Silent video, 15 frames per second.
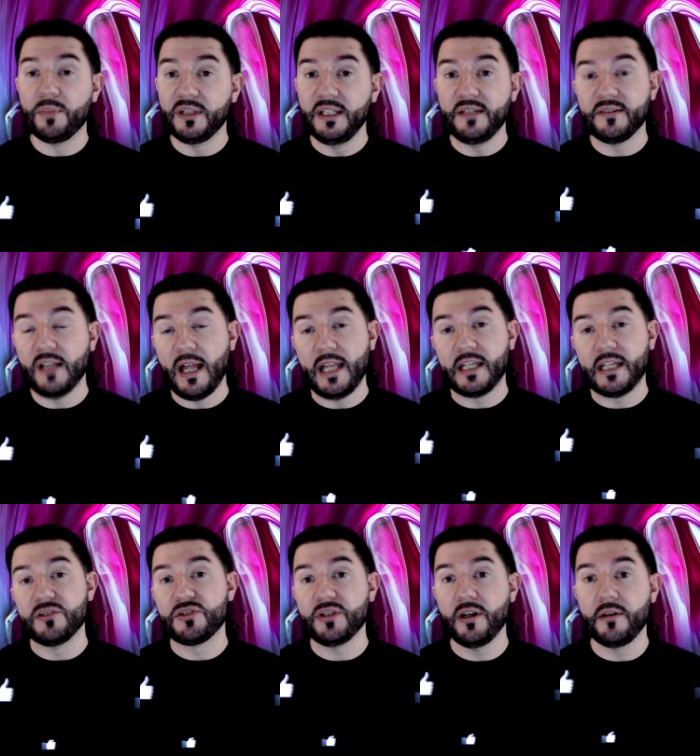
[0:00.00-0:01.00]
Please like
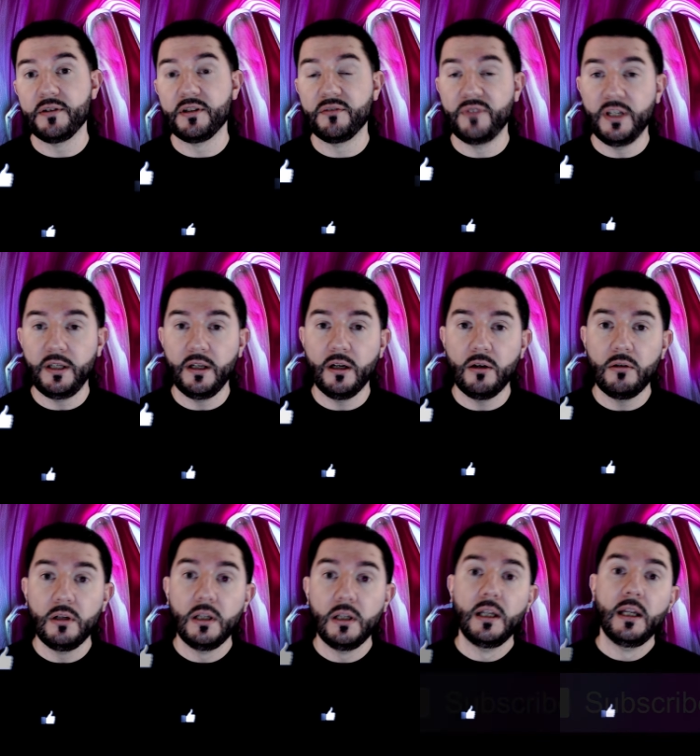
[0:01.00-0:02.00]
and share this
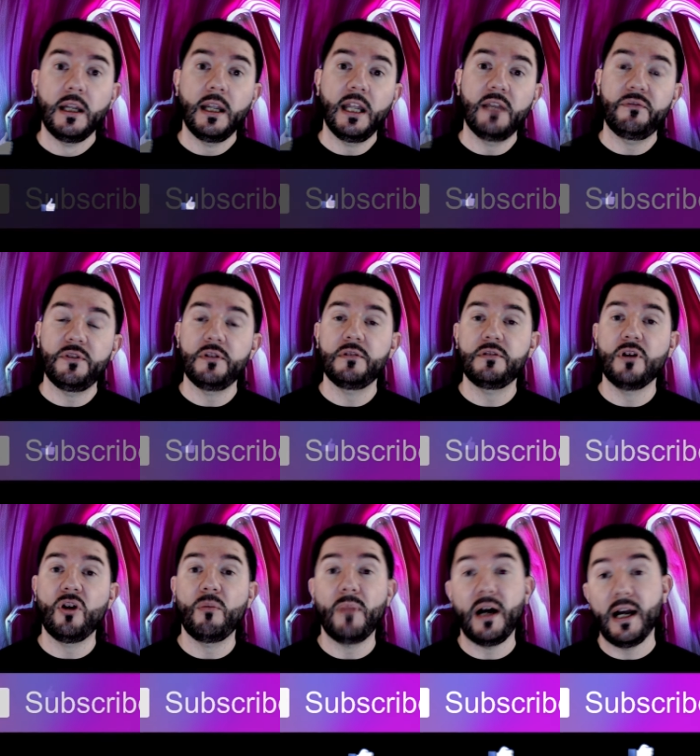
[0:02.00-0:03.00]
video. If you
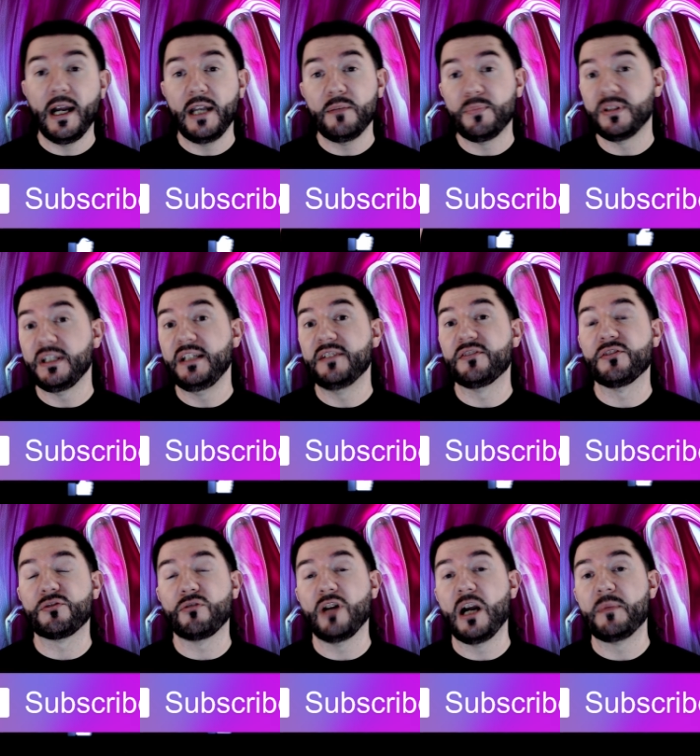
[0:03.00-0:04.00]
don't mind, please
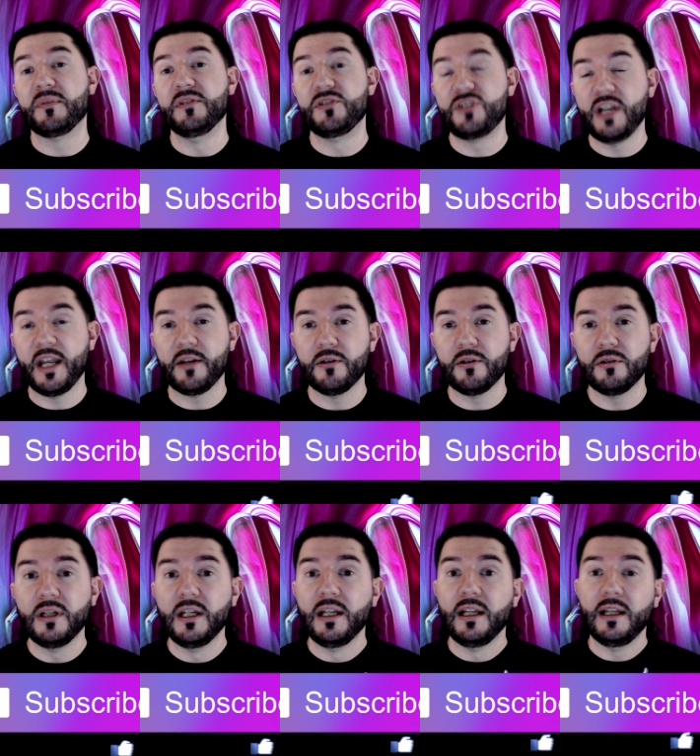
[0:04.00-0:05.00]
subscribe to the
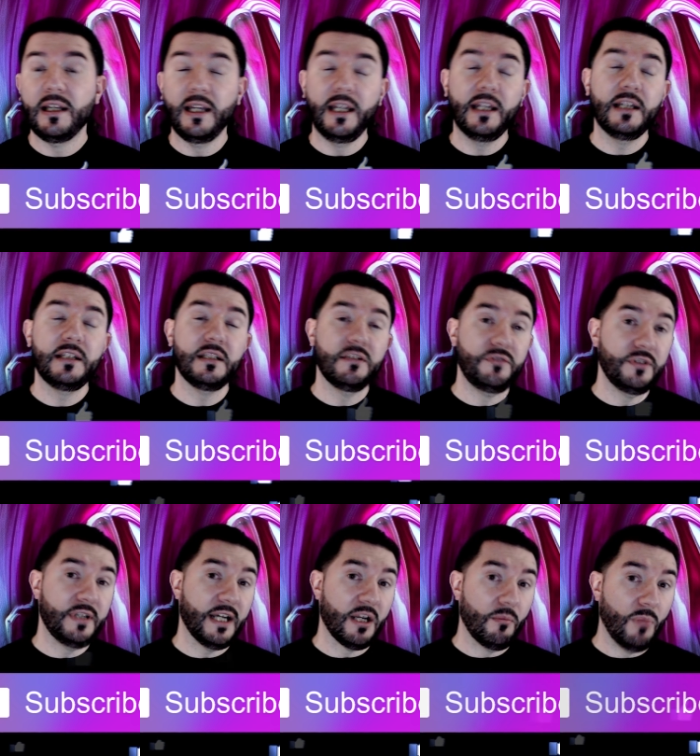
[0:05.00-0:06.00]
channel. And if
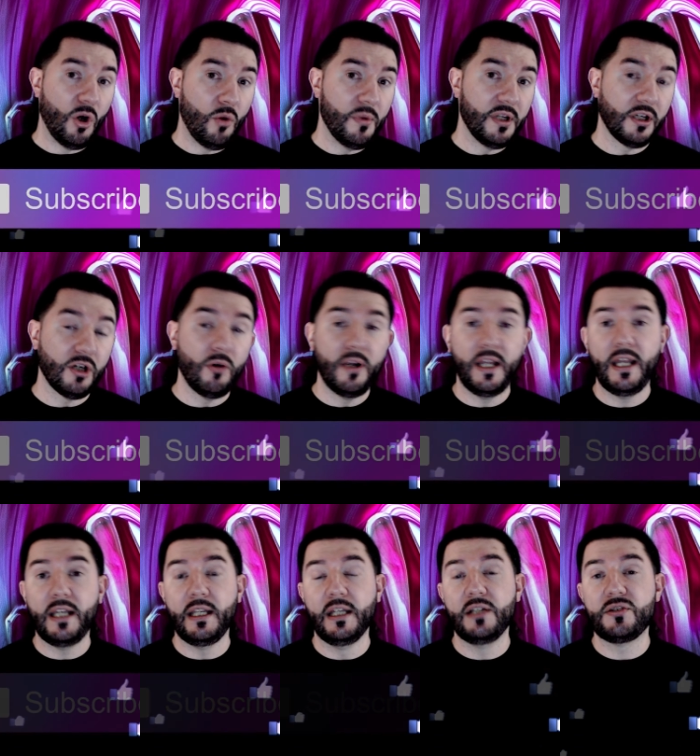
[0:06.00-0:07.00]
you got a moment, go
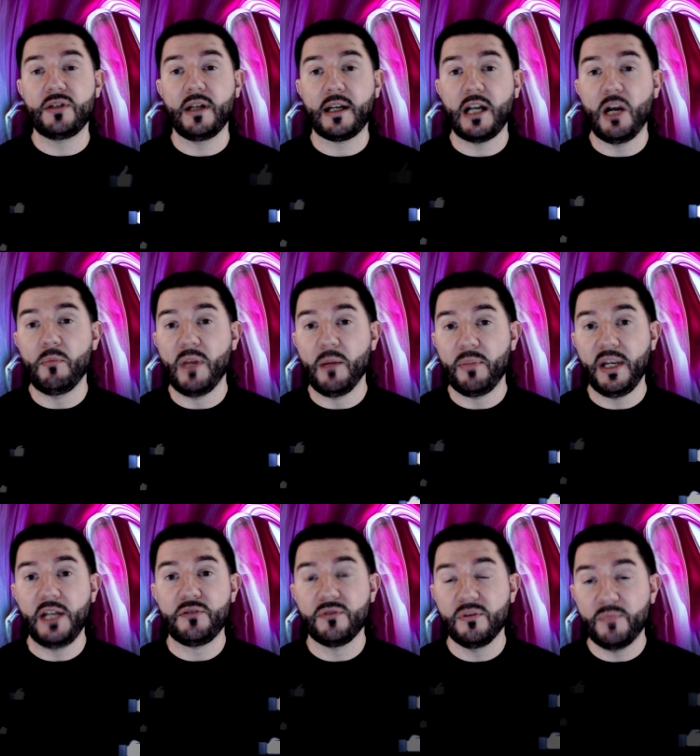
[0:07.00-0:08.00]
ahead and check out my
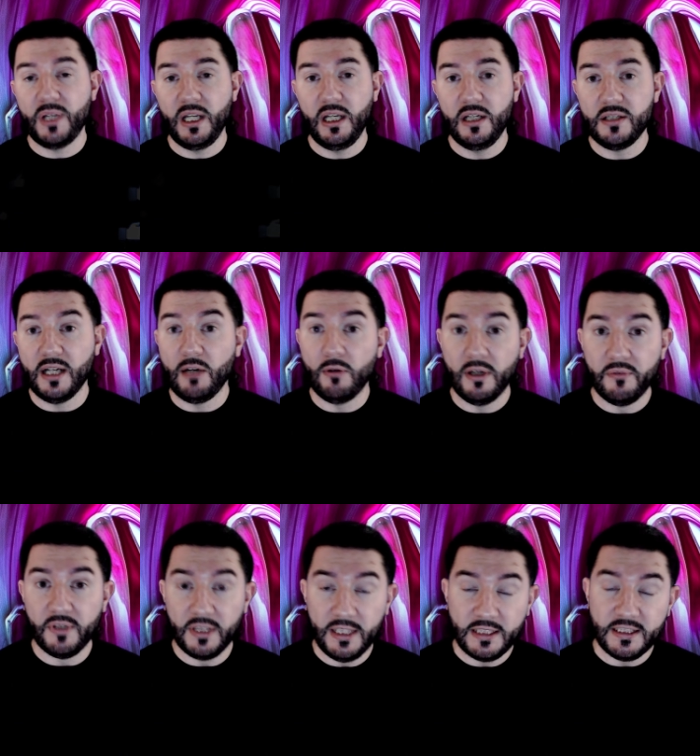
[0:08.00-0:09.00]
Patreon page. I will have
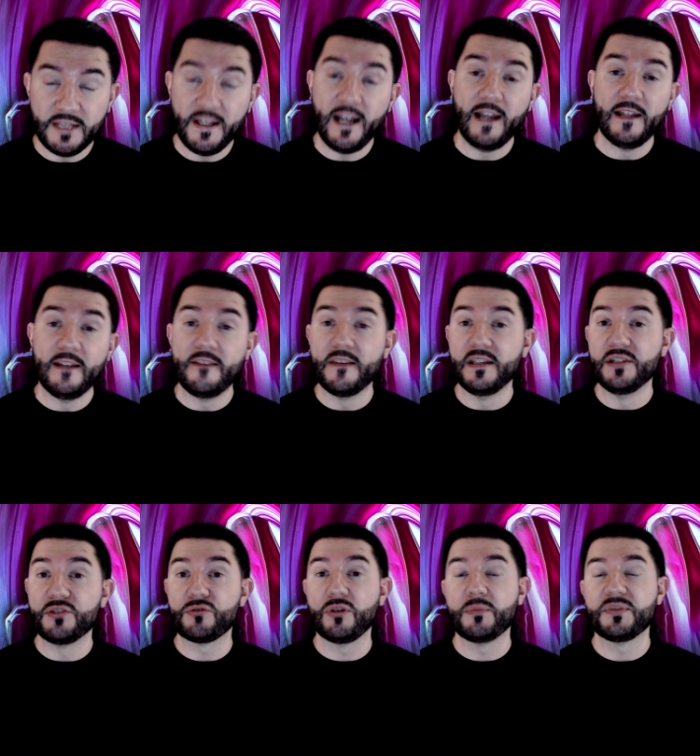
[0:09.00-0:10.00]
a link to that in the
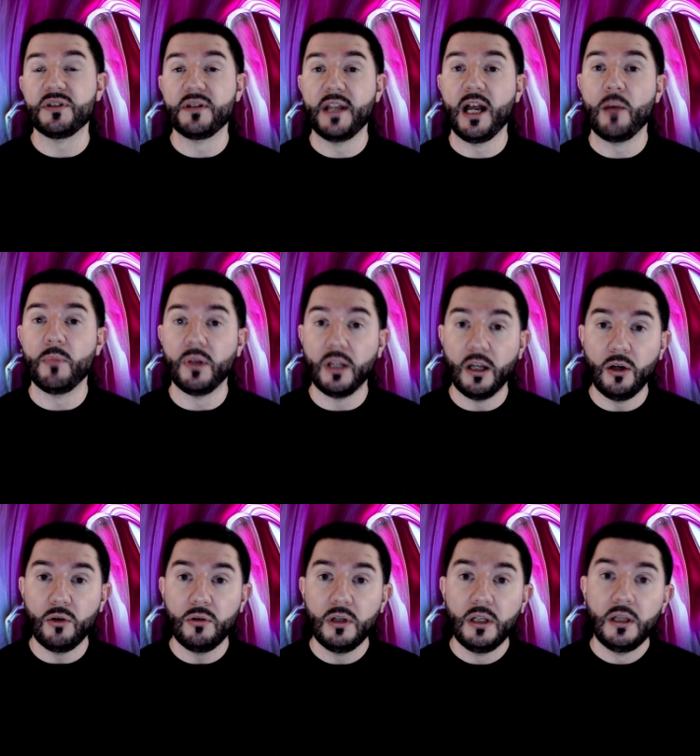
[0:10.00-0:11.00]
description down below.